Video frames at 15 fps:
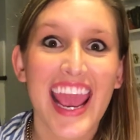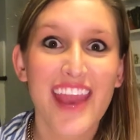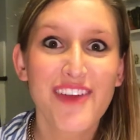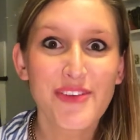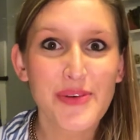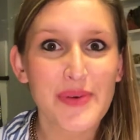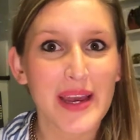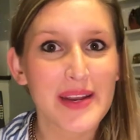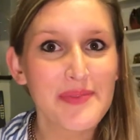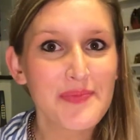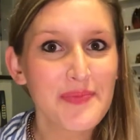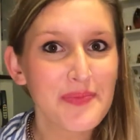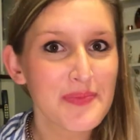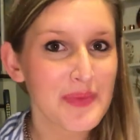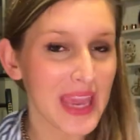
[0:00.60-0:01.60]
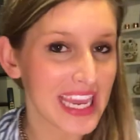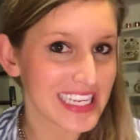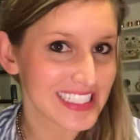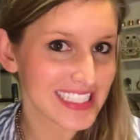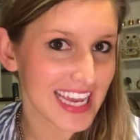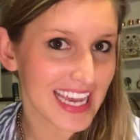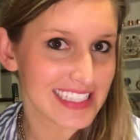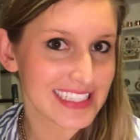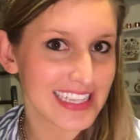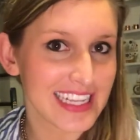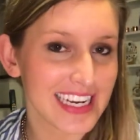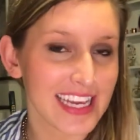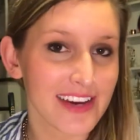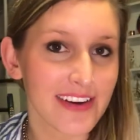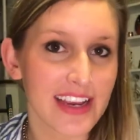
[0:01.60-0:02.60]
Hey everyone, Paige Kassalen
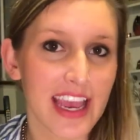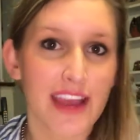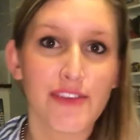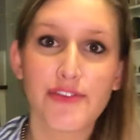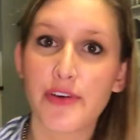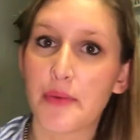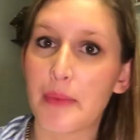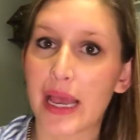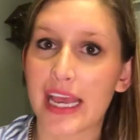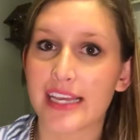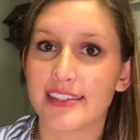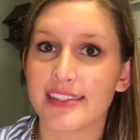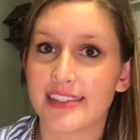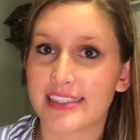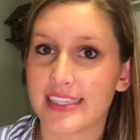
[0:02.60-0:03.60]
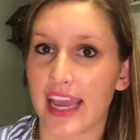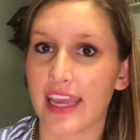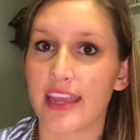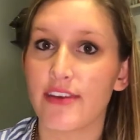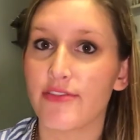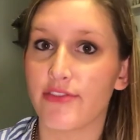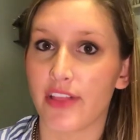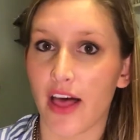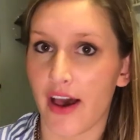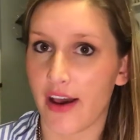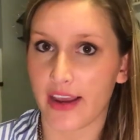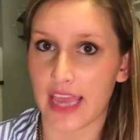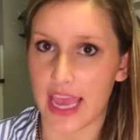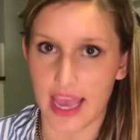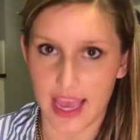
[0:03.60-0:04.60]
here again for my second
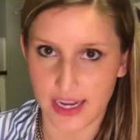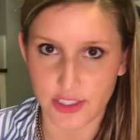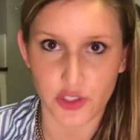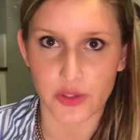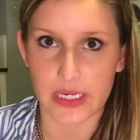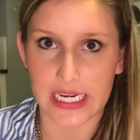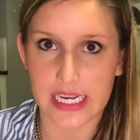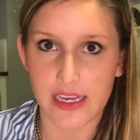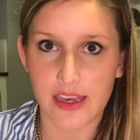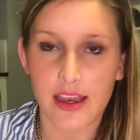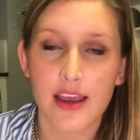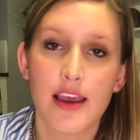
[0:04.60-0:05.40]
vlog entry.